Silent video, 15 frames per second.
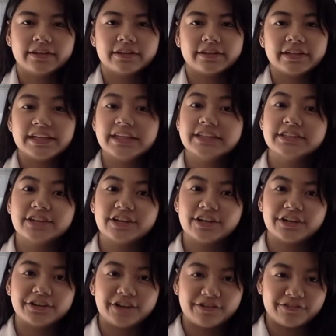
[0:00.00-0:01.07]
These are
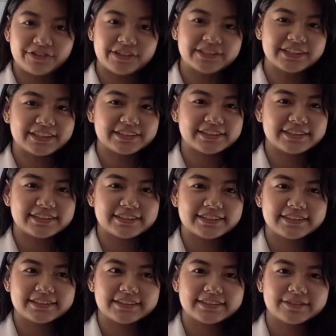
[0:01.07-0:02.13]
our references.
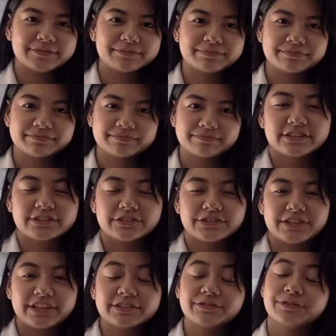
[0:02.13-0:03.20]
So
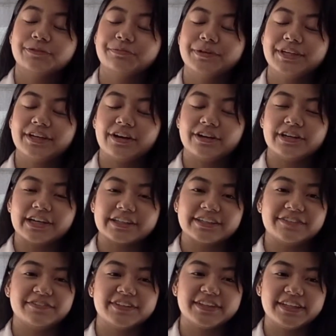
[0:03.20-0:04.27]
this would be our
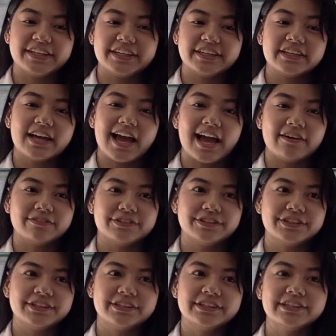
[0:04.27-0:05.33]
activity after
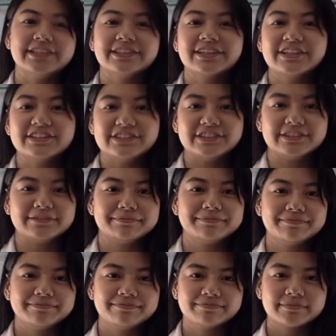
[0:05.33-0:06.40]
the discussion.
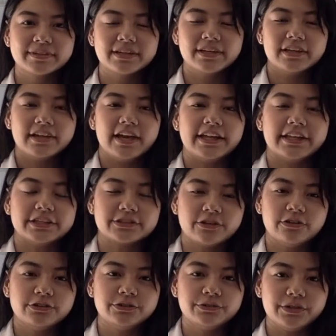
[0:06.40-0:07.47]
It is
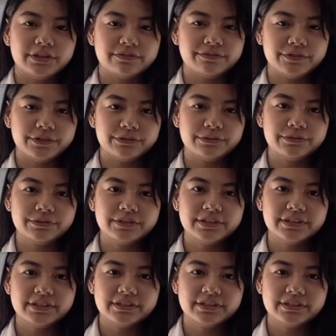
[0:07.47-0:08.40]
called to e feud.